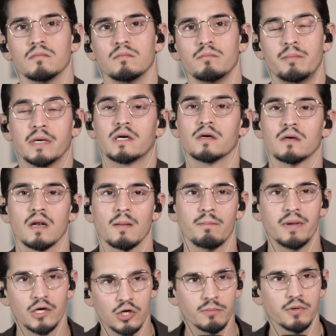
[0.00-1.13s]

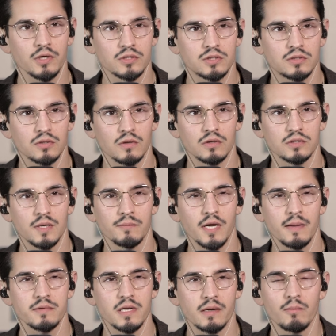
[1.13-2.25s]
bigger books, or
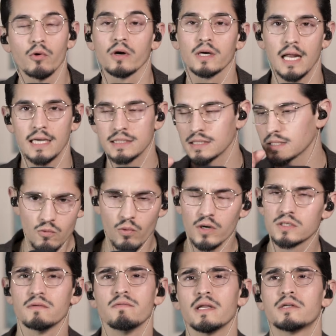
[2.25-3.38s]
sometimes more classic
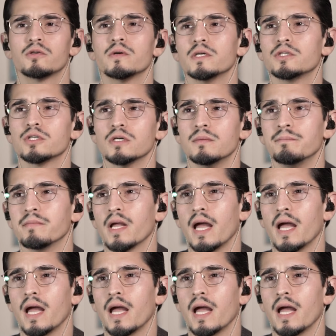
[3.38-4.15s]
works of literature,